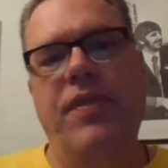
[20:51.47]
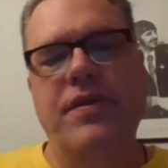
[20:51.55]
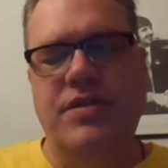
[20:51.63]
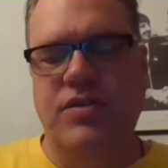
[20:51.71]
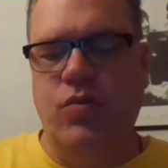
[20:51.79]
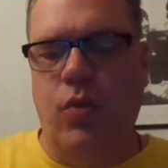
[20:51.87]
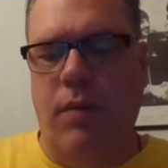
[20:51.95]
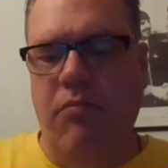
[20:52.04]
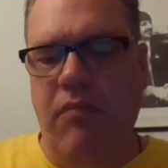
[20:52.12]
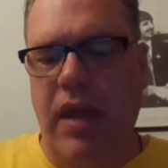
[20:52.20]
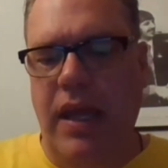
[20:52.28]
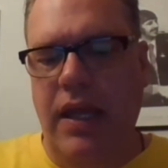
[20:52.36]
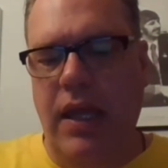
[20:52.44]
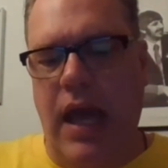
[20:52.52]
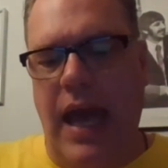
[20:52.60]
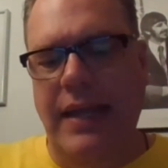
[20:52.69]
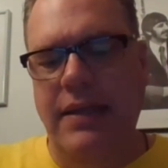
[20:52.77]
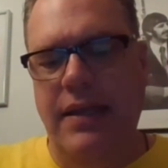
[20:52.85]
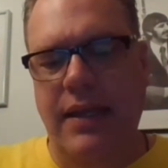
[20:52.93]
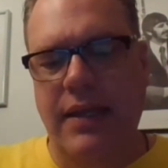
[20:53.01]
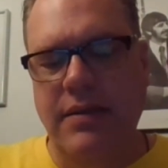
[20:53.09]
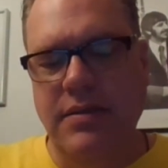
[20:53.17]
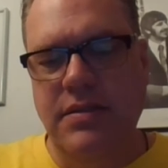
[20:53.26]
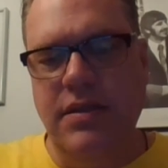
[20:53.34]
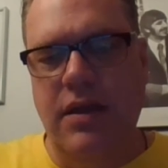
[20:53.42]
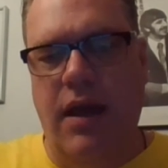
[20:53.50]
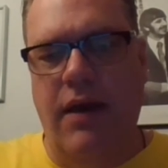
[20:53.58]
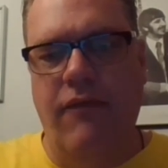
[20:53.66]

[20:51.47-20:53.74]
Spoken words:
This is where many ideas